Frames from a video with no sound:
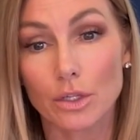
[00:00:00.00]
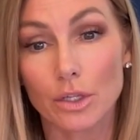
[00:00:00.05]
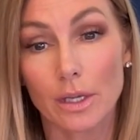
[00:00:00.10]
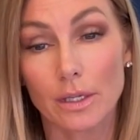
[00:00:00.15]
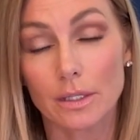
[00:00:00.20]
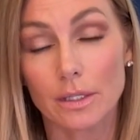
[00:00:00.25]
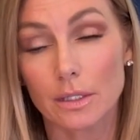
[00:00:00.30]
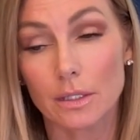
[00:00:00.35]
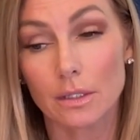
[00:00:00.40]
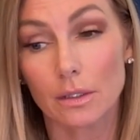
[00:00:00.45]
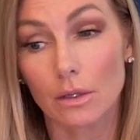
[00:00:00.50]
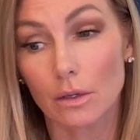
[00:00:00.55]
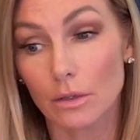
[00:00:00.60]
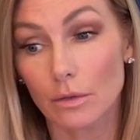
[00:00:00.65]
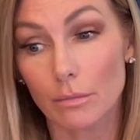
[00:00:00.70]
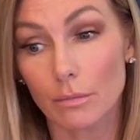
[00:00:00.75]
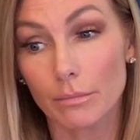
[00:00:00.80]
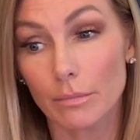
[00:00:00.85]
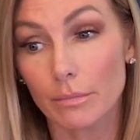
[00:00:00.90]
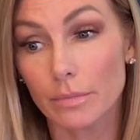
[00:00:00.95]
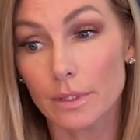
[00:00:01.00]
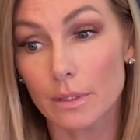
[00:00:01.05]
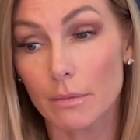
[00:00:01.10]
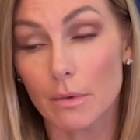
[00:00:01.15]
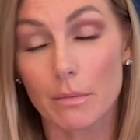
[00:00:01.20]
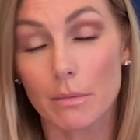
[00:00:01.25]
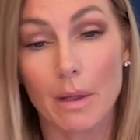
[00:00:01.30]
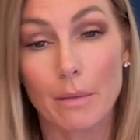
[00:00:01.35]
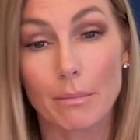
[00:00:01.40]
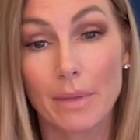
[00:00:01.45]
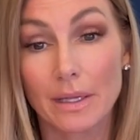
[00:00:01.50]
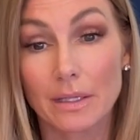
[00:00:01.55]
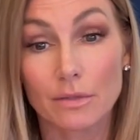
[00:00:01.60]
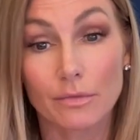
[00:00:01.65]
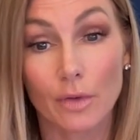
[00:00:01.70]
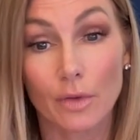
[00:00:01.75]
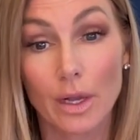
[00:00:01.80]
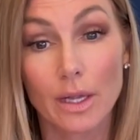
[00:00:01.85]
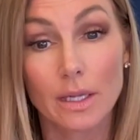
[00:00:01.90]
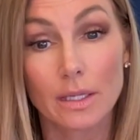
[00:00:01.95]
I still are some of my best
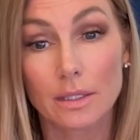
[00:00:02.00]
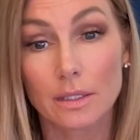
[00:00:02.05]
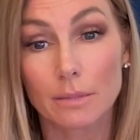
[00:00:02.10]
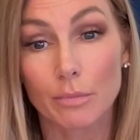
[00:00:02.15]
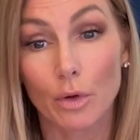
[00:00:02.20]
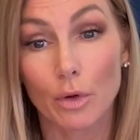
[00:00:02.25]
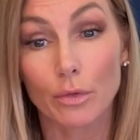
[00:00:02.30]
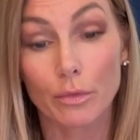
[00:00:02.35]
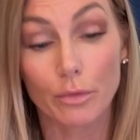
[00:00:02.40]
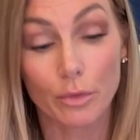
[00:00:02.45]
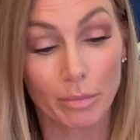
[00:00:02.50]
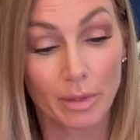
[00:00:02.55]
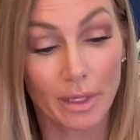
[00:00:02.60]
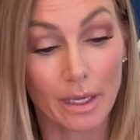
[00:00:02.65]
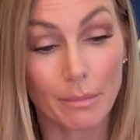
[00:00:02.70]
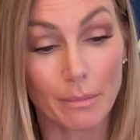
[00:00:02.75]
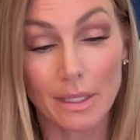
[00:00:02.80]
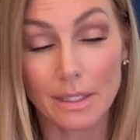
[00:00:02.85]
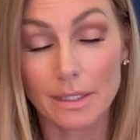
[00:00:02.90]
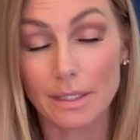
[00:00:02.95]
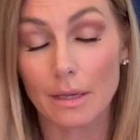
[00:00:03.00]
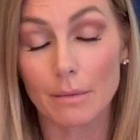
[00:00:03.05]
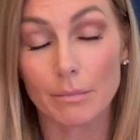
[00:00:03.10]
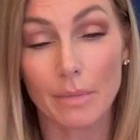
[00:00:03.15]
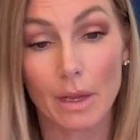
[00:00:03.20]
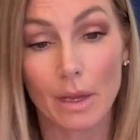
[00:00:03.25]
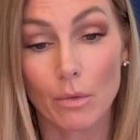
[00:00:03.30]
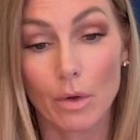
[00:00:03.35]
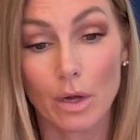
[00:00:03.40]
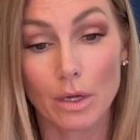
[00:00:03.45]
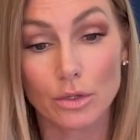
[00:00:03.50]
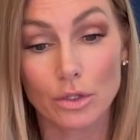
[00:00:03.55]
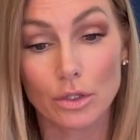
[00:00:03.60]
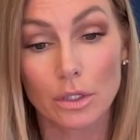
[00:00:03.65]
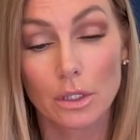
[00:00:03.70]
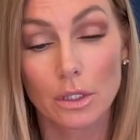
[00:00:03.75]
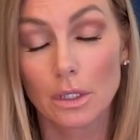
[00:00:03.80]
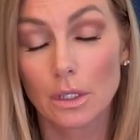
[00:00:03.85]
friends, both the Playmates and Baywatch.